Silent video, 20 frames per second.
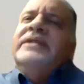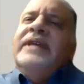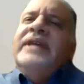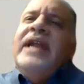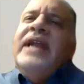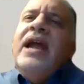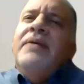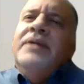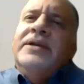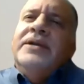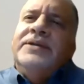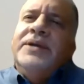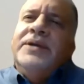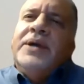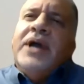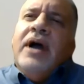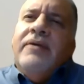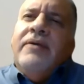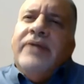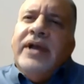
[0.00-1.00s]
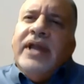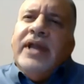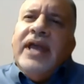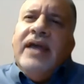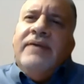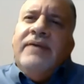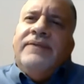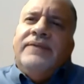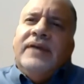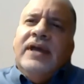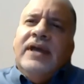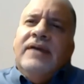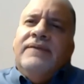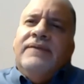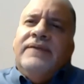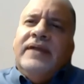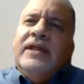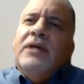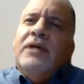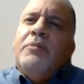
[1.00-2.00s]
the scenarios you covered, if
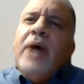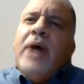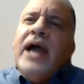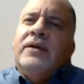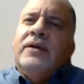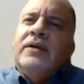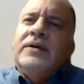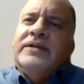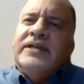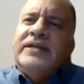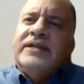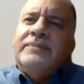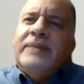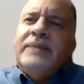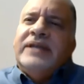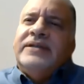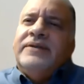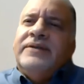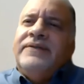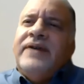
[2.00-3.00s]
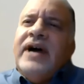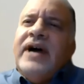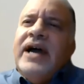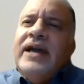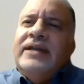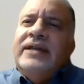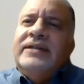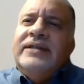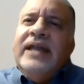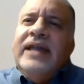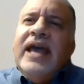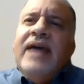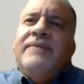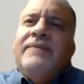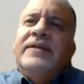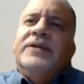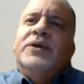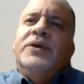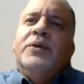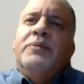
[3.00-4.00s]
in the bylaws it specifies they
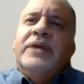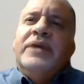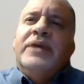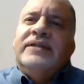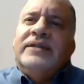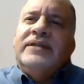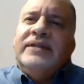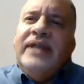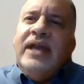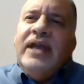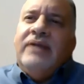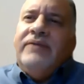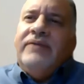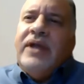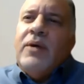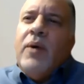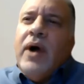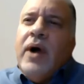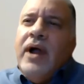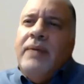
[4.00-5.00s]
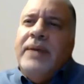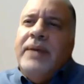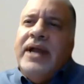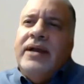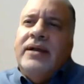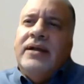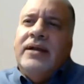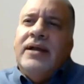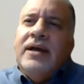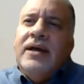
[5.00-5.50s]
have a 2 business day requirement,